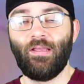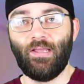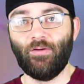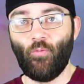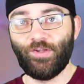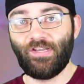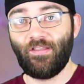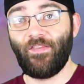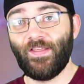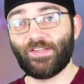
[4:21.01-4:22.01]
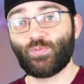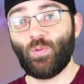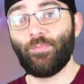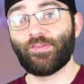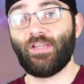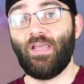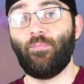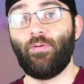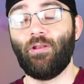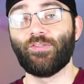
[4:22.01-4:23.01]
It wasn't this website,
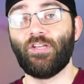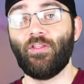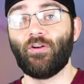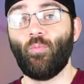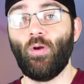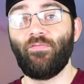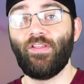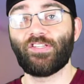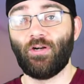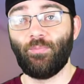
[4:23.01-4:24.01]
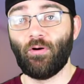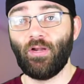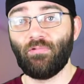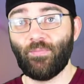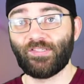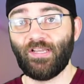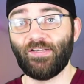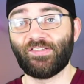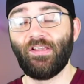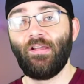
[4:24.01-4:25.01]
but it was another one of these third-party
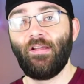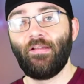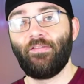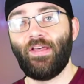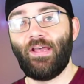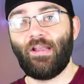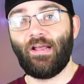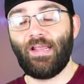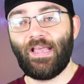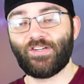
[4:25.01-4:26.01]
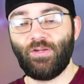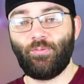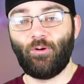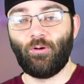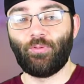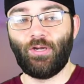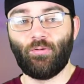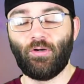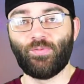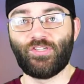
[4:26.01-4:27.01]
websites that I actually
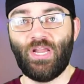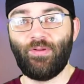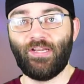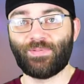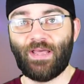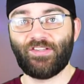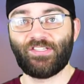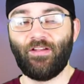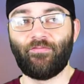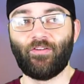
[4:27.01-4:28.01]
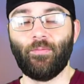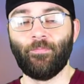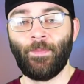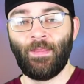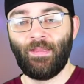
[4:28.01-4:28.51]
pre-ordered some Champion's Path stuff from,